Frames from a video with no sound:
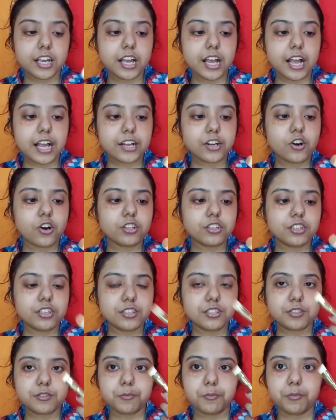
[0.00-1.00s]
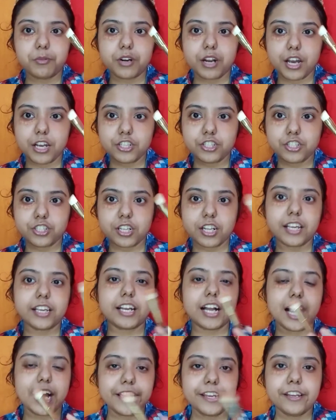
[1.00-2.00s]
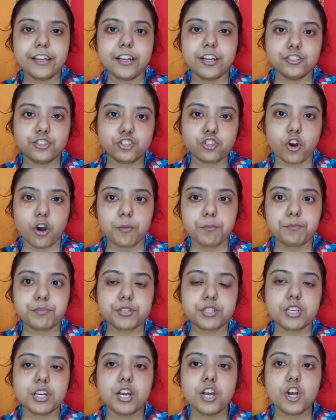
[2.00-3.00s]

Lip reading: I got this brush, like I shopped